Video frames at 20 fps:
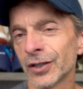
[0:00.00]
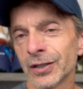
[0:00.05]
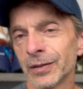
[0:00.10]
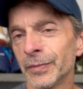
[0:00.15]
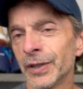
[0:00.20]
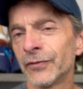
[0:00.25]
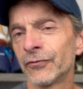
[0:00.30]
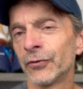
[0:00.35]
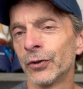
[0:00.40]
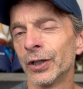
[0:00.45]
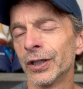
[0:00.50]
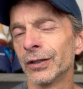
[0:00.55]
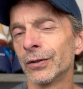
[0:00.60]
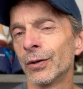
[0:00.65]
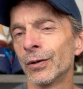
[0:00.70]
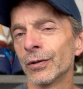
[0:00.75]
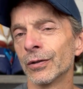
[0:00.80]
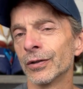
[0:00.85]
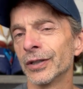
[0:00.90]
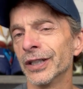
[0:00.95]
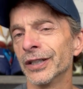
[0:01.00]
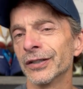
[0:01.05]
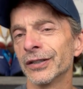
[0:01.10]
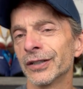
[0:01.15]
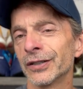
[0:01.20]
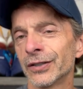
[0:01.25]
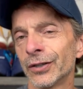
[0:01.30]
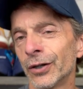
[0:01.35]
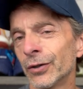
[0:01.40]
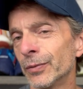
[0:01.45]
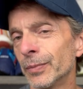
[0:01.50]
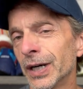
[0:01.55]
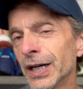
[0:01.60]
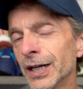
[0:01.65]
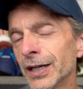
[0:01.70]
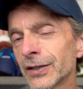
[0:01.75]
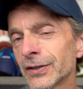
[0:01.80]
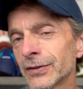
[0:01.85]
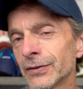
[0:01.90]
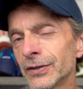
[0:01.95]
the midfoot or in the toe
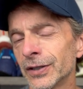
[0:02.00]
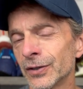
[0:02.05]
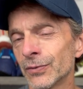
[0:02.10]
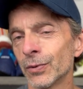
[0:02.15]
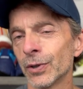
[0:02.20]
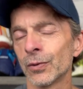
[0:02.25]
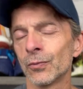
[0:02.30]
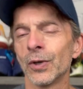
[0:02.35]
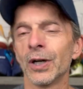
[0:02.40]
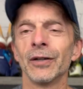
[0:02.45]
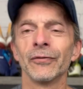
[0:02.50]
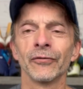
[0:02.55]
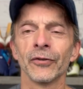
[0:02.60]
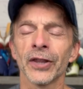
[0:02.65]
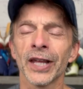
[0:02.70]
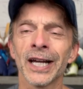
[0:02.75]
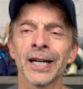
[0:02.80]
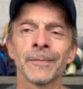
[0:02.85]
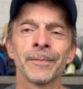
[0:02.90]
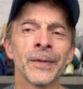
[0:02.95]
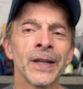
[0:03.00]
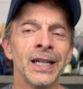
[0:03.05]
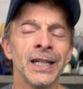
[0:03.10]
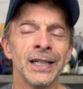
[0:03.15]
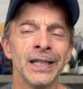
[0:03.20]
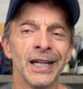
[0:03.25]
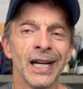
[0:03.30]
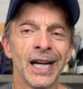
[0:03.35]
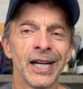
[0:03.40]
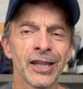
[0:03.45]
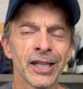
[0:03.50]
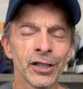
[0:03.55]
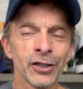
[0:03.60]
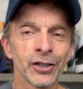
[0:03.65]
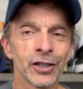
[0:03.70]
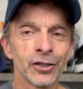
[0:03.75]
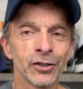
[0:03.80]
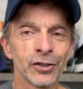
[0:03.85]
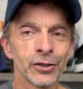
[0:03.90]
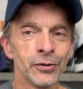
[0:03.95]
box. So these work well for that. And then
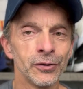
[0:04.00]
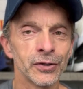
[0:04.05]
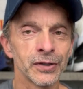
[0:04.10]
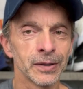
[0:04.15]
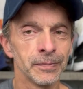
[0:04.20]
you can choose